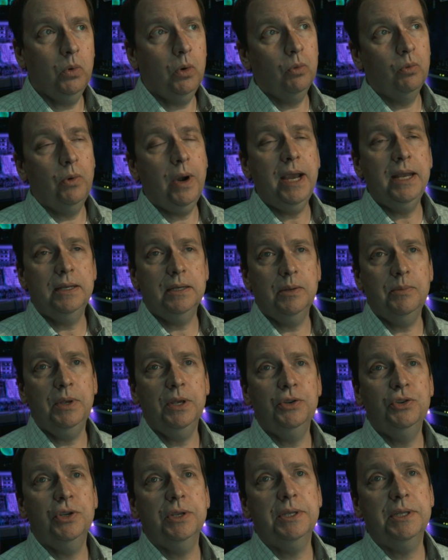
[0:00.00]
will write to me
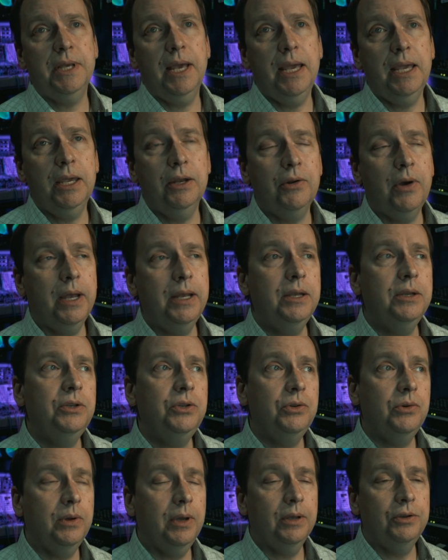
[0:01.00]
and just say, you know, I didn't
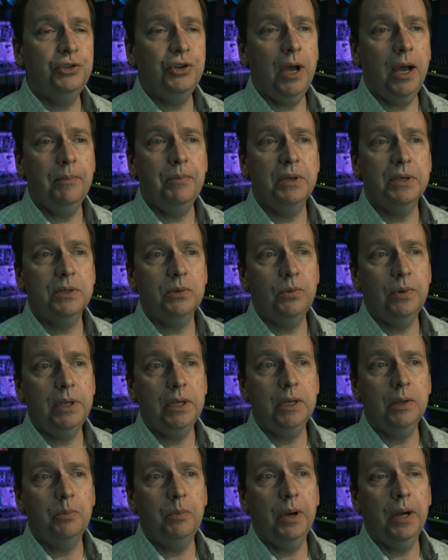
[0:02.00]
do a good job this
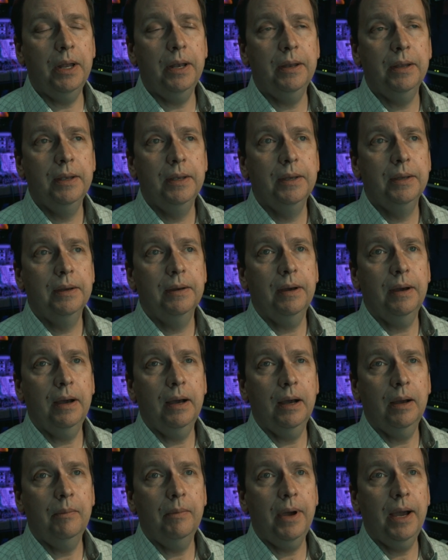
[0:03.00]
week, but
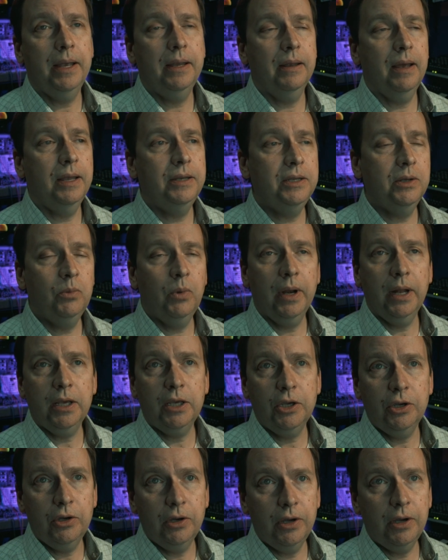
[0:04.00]
um, I, I did what I
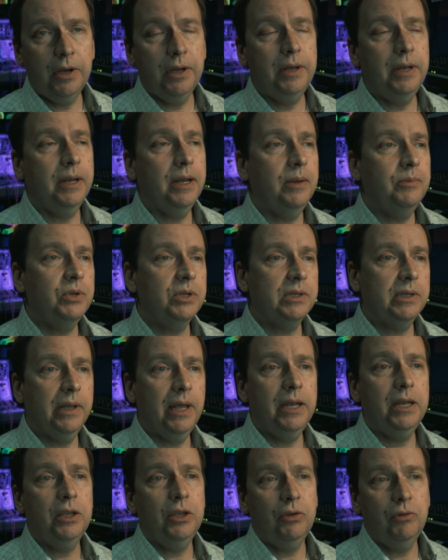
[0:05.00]
could and I'm just
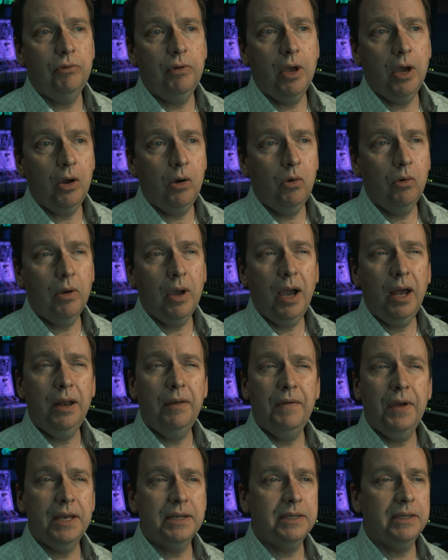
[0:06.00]
letting you know, kind
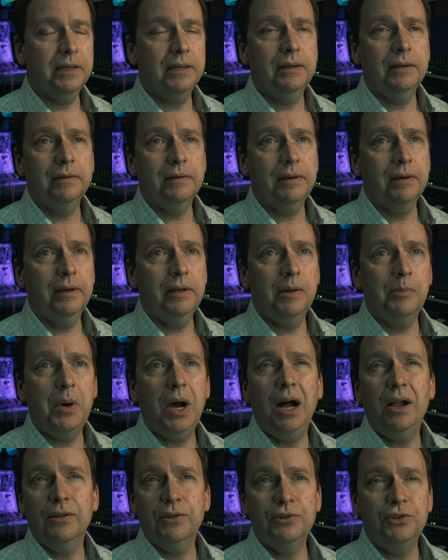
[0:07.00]
of as a an
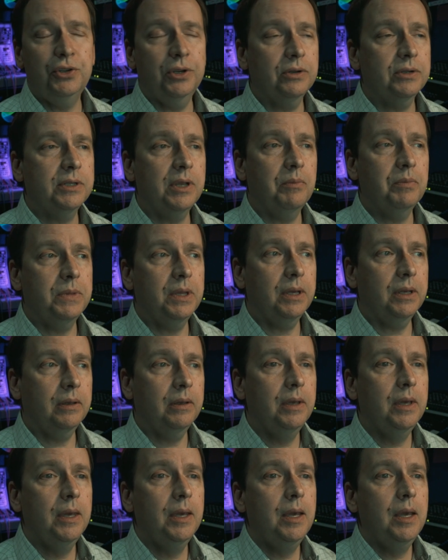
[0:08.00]
apology or something.
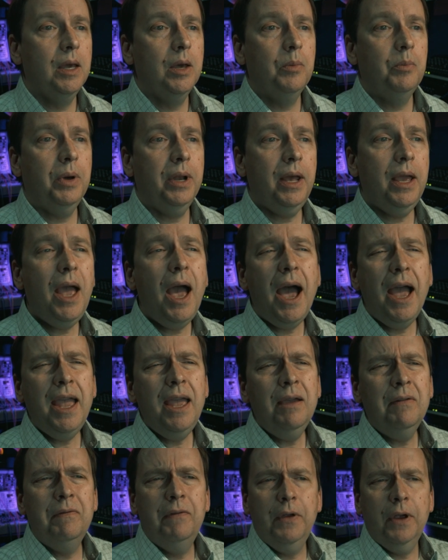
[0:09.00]
But I, I
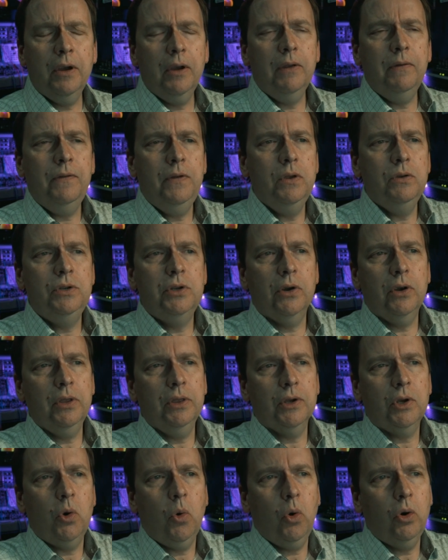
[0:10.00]
have very few during
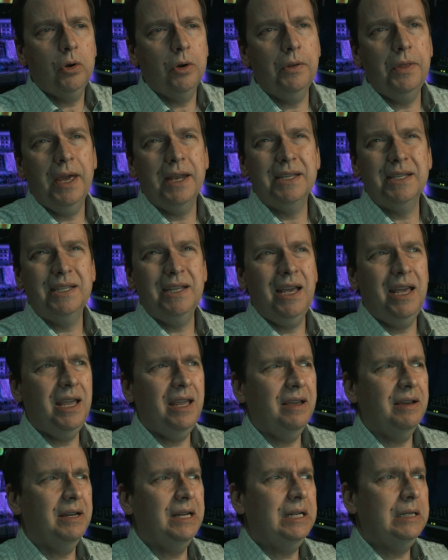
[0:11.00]
the quarter that
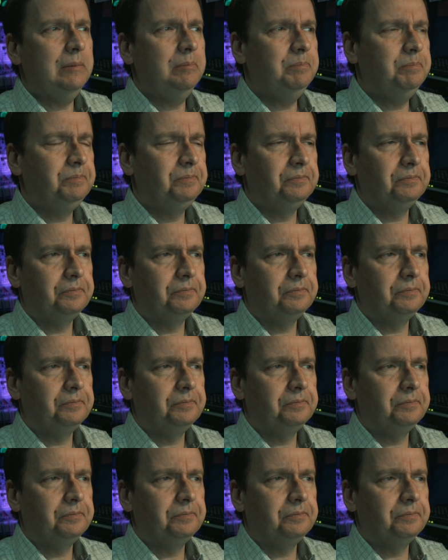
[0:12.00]
say um,